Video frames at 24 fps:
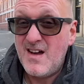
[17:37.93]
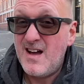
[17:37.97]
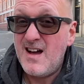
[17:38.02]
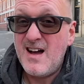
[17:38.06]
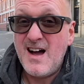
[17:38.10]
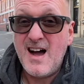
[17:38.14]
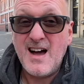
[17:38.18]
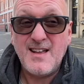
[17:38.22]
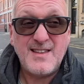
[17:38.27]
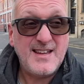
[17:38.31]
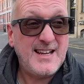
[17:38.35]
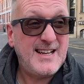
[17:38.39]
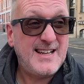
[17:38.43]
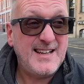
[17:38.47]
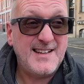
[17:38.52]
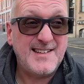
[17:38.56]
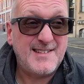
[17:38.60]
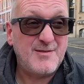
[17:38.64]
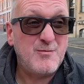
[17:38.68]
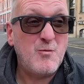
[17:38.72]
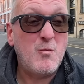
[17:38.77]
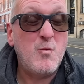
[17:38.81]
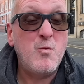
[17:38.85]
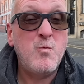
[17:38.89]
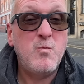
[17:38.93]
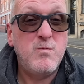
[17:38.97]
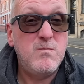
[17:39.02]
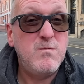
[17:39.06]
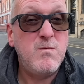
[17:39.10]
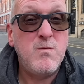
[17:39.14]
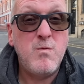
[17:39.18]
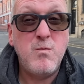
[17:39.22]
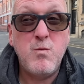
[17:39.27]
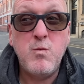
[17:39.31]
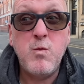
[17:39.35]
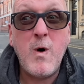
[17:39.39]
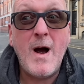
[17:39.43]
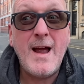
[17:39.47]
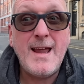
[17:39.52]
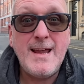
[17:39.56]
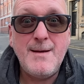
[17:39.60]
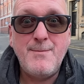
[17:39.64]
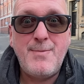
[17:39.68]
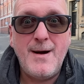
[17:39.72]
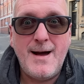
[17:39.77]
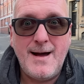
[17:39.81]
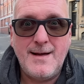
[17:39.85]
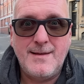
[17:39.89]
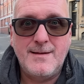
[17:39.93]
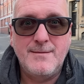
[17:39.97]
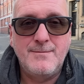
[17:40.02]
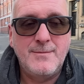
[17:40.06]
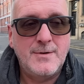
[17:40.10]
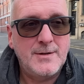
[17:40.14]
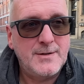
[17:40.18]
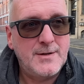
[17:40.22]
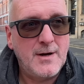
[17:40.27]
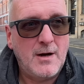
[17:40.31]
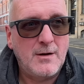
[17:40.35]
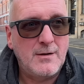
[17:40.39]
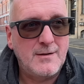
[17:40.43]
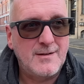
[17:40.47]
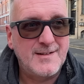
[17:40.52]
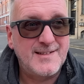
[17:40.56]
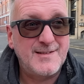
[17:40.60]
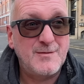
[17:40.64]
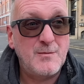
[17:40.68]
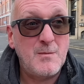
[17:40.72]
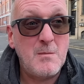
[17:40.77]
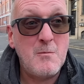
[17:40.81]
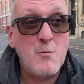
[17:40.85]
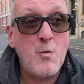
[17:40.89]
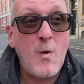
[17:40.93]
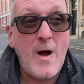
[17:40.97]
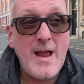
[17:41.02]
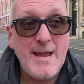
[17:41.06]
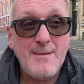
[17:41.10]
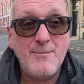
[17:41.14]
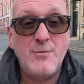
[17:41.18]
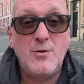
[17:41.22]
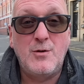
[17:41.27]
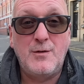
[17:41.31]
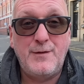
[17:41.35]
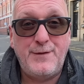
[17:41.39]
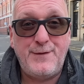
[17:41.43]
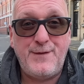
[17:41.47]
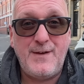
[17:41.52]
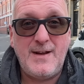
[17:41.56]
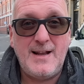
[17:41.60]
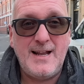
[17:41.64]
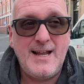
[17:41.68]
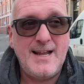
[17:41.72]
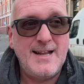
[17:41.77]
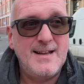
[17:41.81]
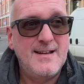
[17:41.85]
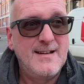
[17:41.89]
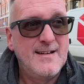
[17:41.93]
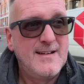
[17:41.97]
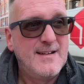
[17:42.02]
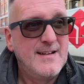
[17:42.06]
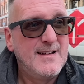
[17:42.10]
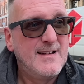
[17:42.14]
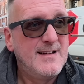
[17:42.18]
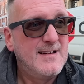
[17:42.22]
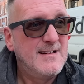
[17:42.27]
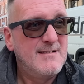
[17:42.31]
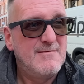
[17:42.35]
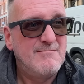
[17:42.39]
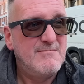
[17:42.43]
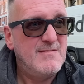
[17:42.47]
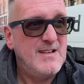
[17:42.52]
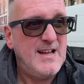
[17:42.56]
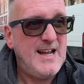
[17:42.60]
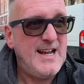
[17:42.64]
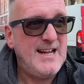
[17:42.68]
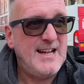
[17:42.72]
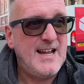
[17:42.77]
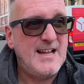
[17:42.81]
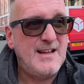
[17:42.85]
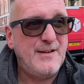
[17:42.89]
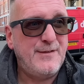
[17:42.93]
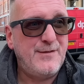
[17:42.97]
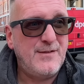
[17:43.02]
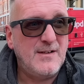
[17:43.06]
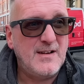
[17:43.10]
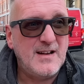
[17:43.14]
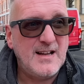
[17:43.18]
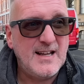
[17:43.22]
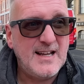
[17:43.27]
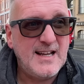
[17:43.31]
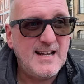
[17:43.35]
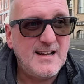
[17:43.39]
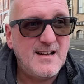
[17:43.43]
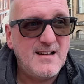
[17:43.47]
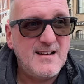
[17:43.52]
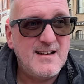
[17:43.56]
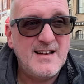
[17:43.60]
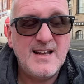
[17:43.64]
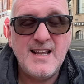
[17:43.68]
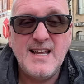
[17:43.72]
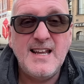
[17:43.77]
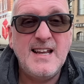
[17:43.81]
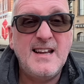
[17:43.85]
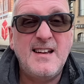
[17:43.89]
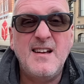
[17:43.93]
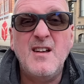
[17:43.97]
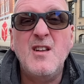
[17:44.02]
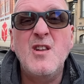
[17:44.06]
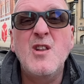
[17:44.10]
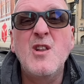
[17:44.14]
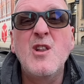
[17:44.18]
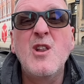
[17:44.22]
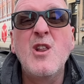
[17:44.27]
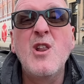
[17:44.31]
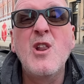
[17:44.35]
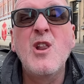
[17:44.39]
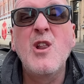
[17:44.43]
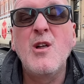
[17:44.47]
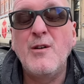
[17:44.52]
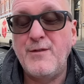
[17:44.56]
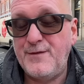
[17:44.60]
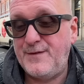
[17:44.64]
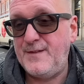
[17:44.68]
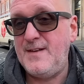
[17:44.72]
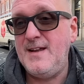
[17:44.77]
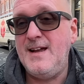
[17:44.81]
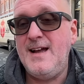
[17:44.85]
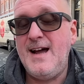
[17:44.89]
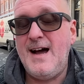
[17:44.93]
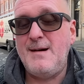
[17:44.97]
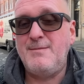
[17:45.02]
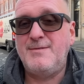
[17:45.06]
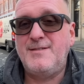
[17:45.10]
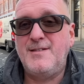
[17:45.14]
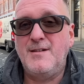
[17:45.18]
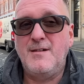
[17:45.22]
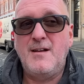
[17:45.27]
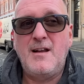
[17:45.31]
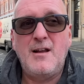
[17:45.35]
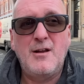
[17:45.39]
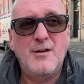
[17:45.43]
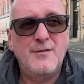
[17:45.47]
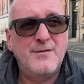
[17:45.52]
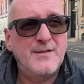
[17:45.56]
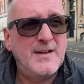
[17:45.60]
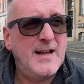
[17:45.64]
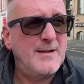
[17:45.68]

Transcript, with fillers: I think it's way better than McDonald's. Way more filling in a different lead, league. Loved it. Absolutely loved it.